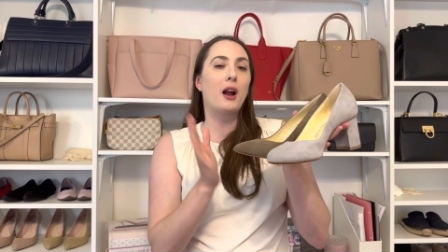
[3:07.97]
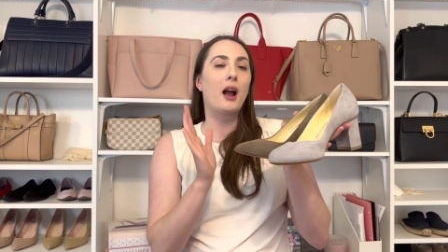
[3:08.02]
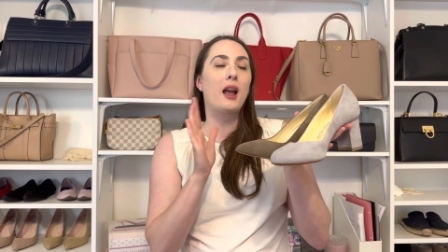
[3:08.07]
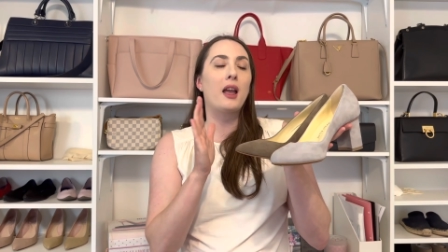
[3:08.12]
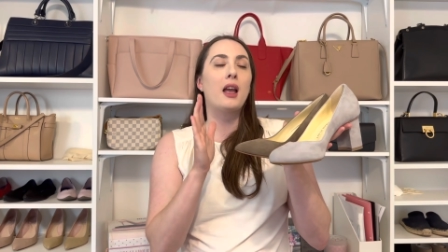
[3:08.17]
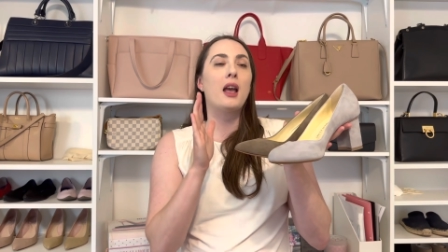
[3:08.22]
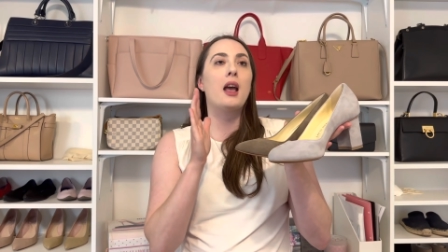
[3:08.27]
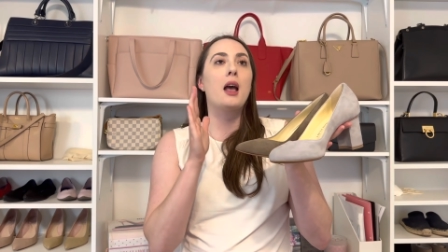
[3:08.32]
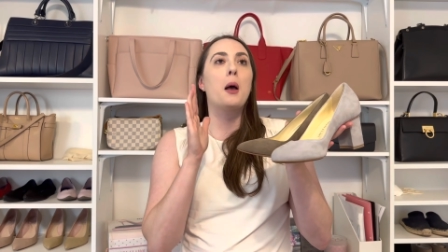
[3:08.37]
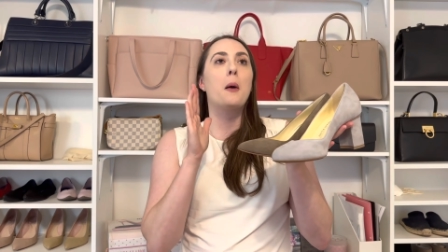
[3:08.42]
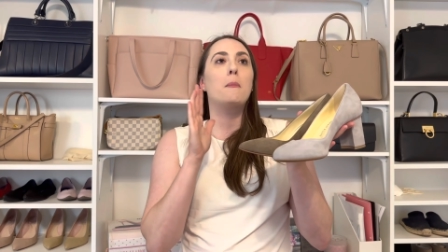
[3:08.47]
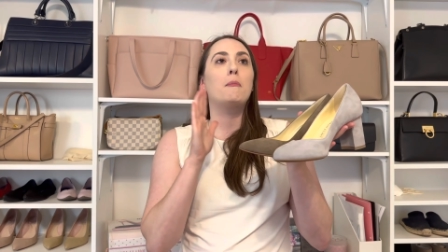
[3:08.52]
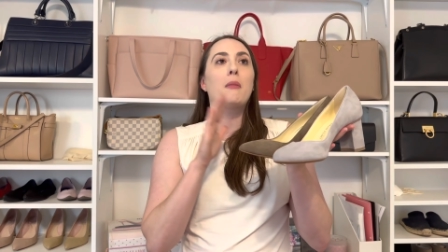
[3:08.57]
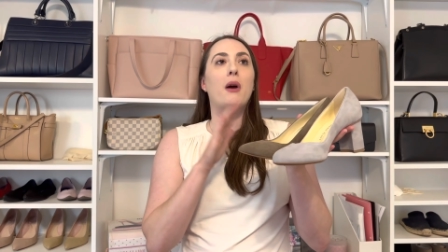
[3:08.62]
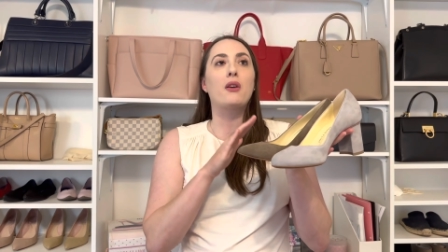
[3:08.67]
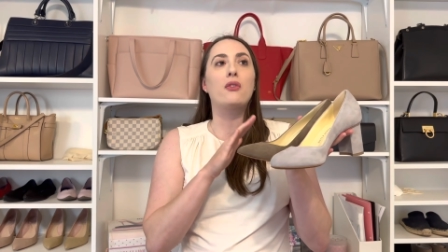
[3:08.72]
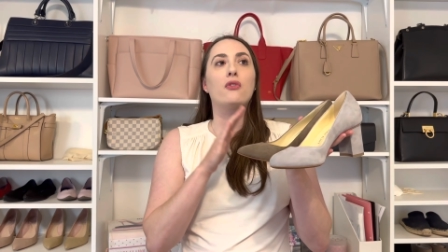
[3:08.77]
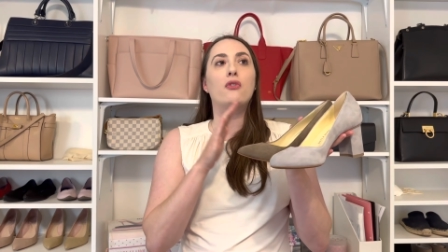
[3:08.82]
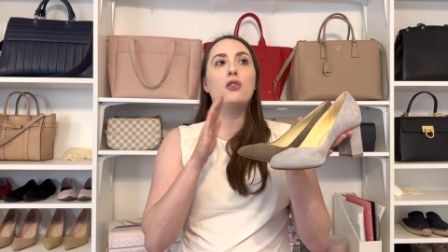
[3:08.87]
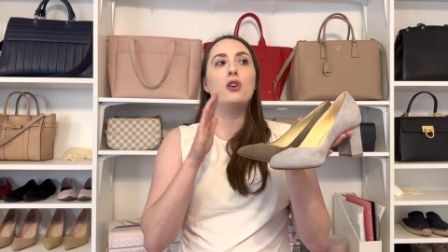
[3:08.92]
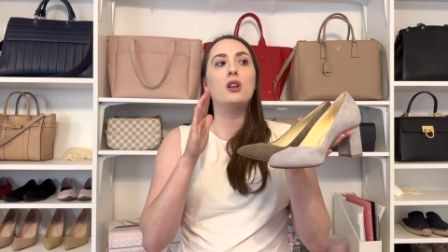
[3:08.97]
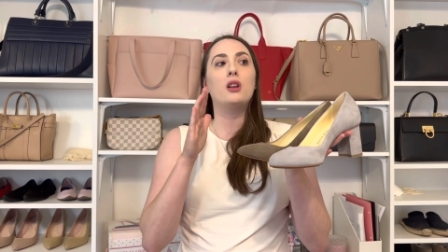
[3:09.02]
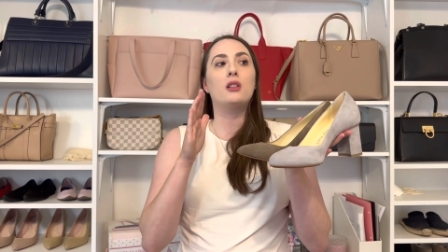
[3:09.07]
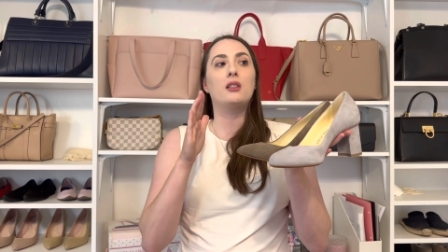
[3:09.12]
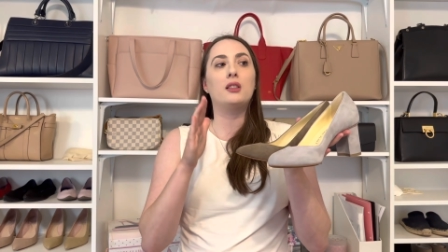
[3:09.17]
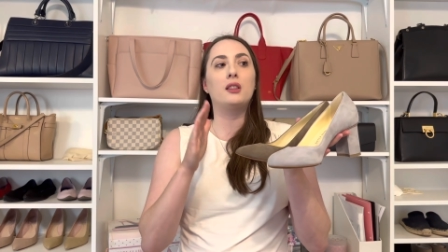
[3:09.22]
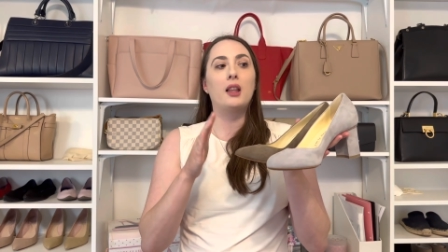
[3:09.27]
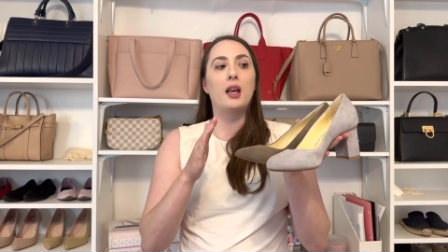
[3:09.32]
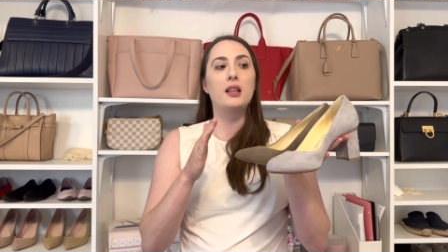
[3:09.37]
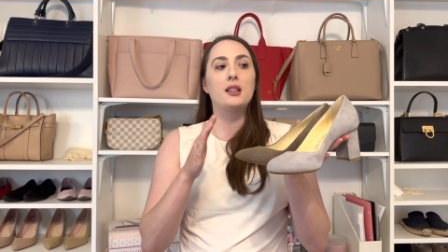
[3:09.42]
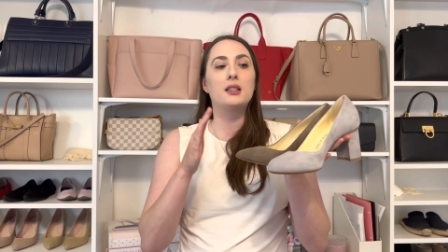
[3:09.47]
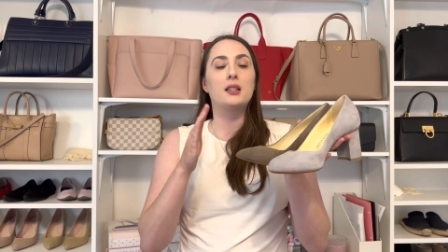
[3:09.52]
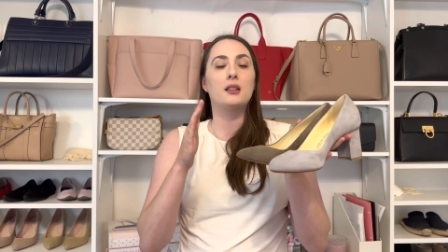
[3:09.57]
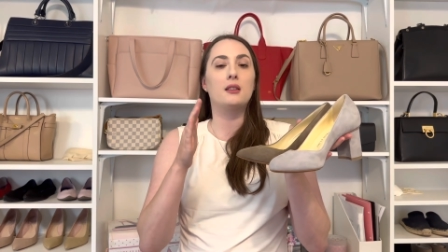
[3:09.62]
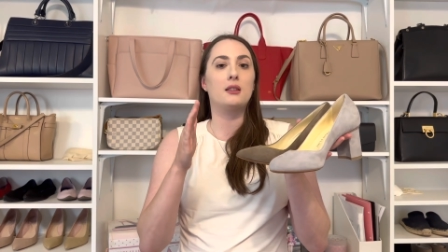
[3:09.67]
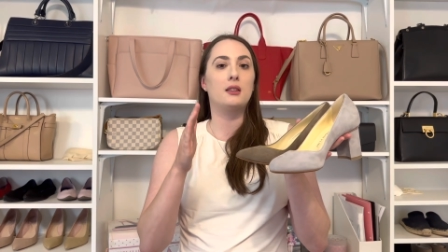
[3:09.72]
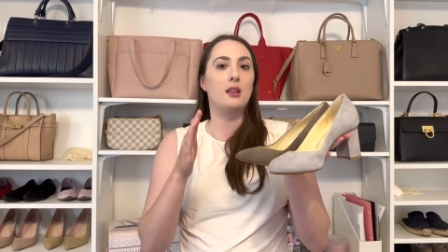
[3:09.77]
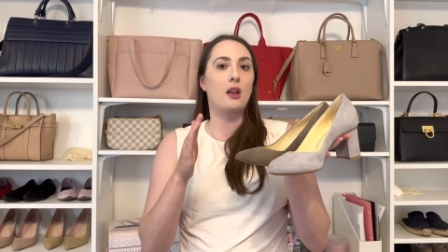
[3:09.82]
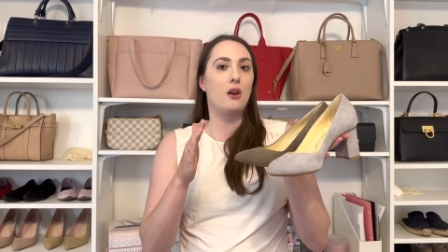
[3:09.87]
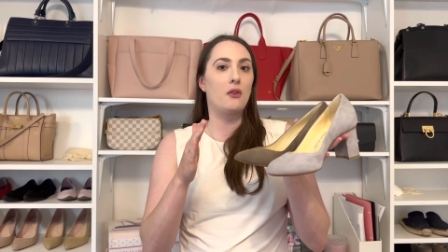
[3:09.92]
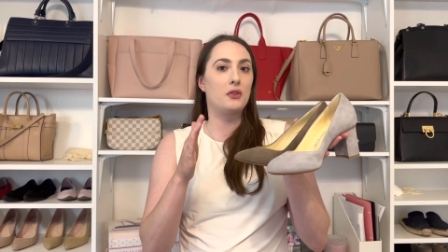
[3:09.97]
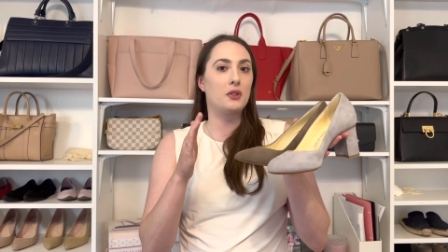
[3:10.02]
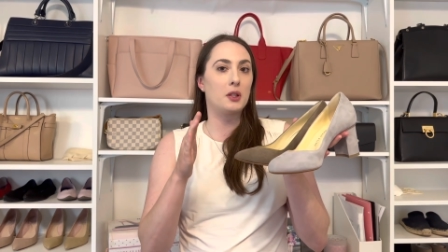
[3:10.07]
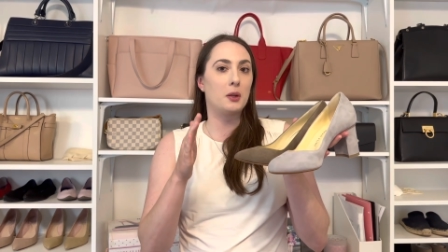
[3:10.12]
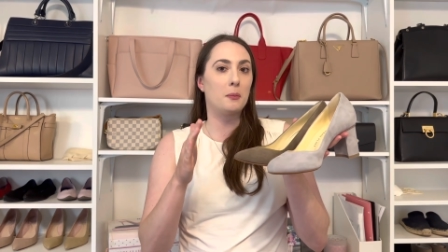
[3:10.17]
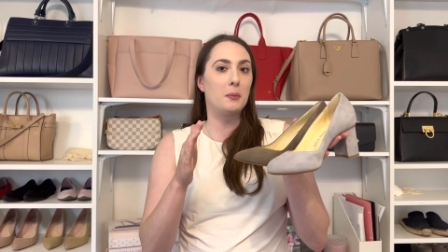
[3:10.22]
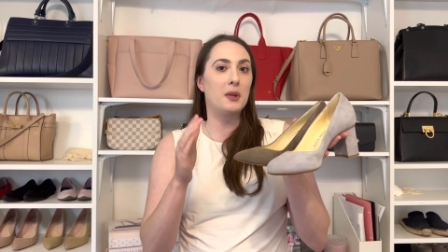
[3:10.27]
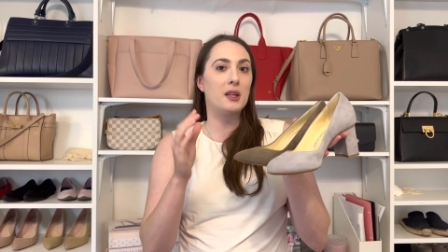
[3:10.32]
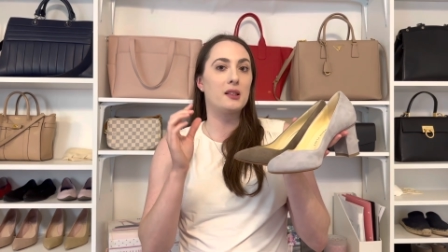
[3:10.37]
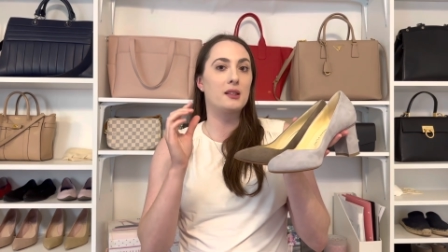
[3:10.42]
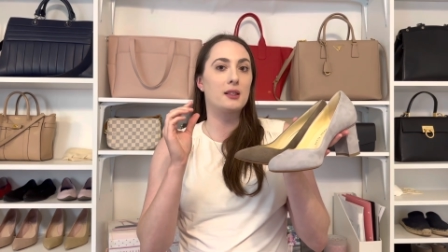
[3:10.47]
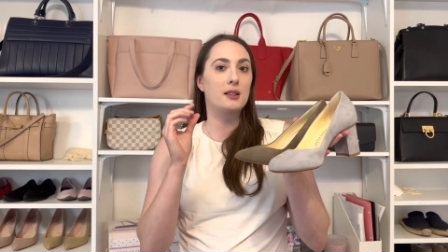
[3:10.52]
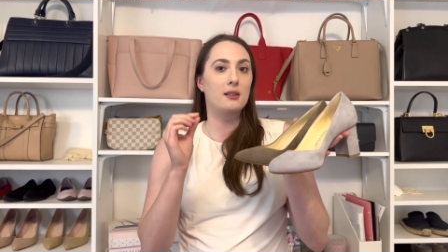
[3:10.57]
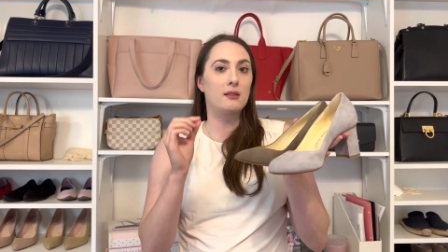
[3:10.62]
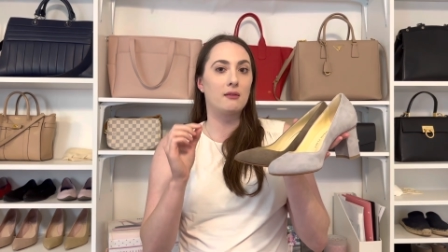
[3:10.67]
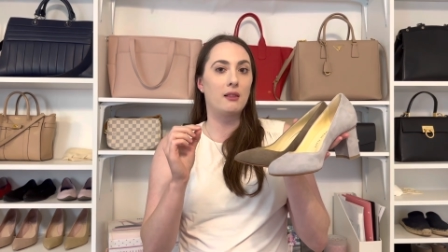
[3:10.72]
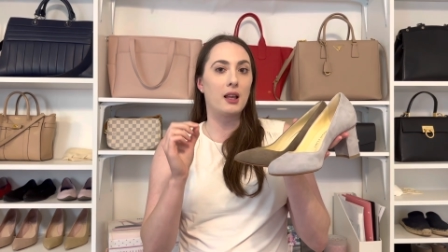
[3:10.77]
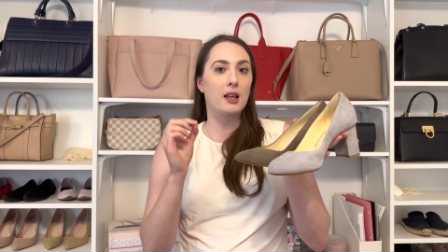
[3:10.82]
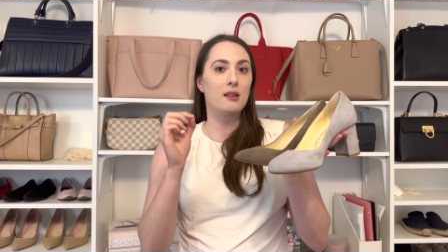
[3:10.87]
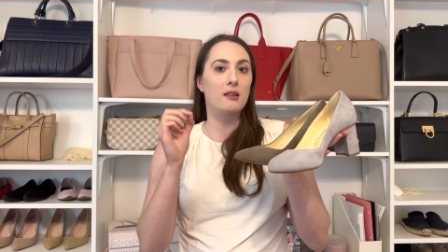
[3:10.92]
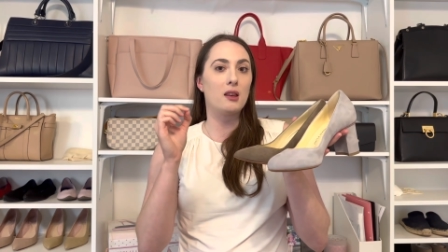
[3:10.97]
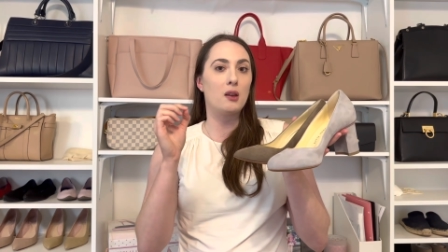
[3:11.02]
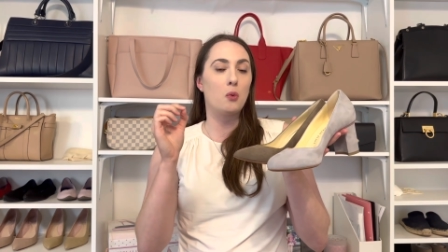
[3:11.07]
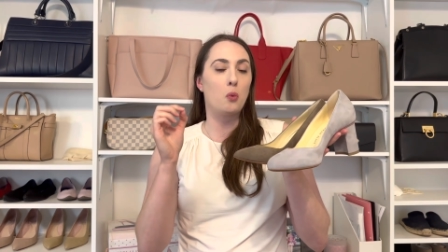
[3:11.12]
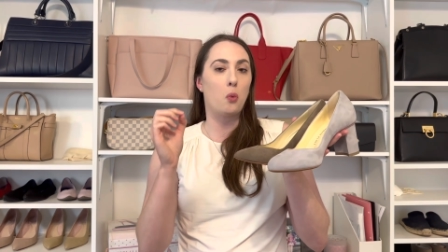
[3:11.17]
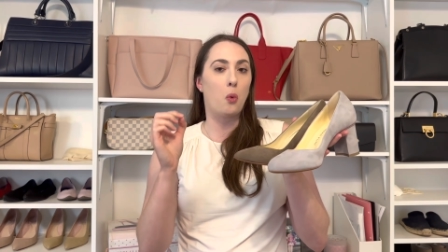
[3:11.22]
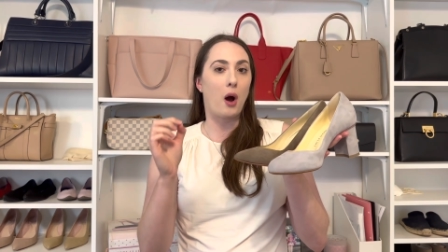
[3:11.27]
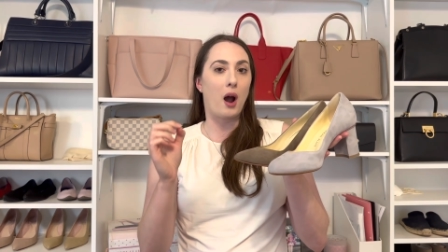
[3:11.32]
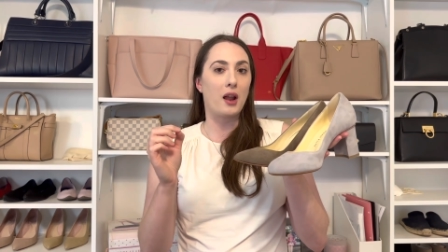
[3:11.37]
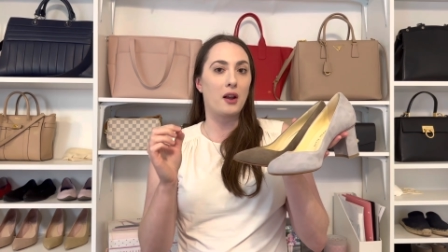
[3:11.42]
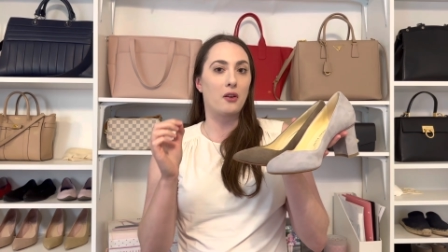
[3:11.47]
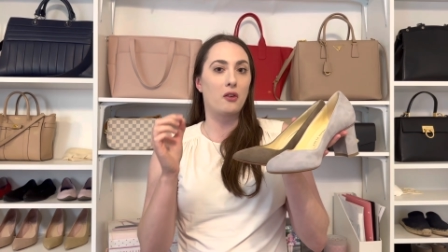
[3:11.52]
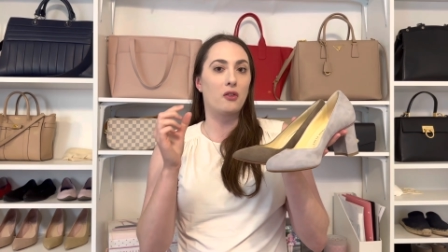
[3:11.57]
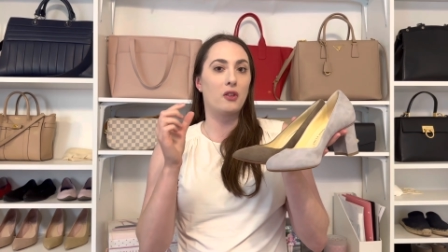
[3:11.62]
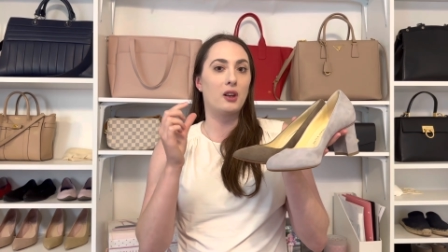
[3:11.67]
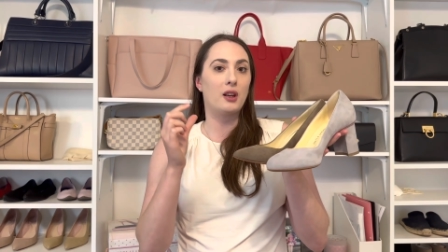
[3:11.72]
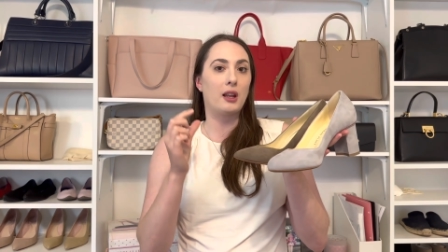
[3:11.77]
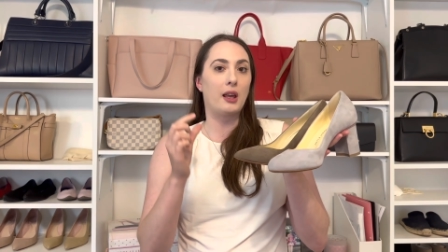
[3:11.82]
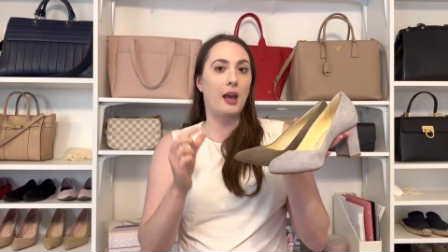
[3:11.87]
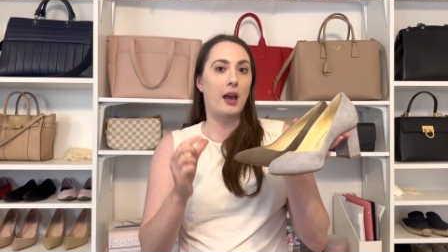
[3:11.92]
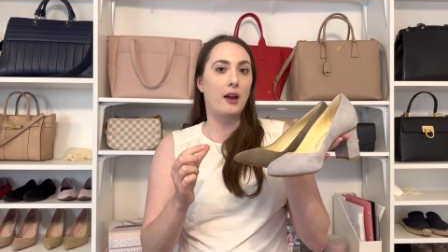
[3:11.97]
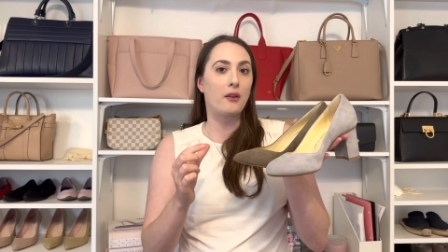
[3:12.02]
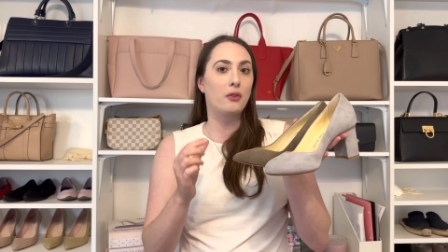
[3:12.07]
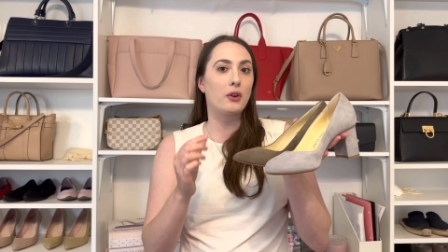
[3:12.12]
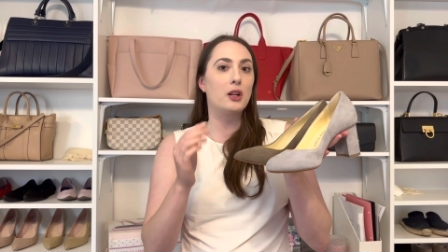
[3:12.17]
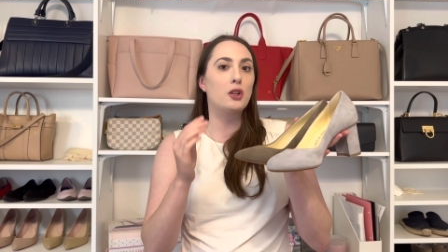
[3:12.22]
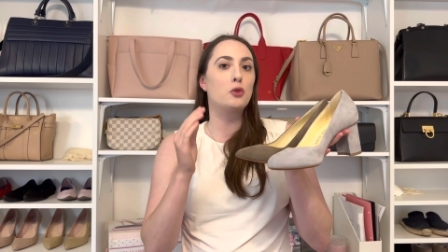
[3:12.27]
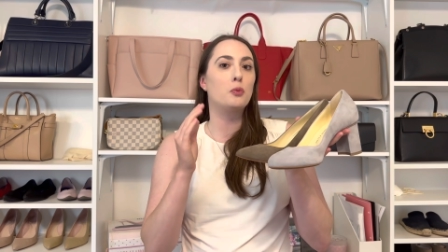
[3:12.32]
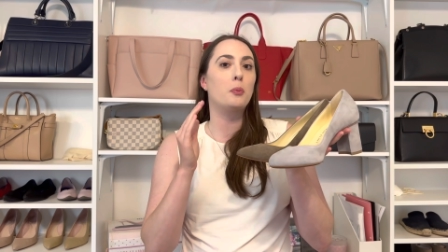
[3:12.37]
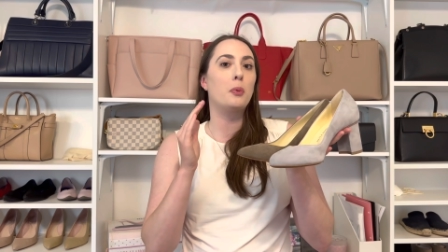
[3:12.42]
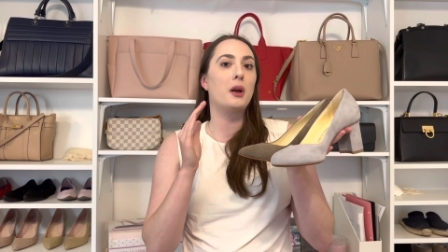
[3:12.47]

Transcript: I My foot lends itself to be slightly wider than average,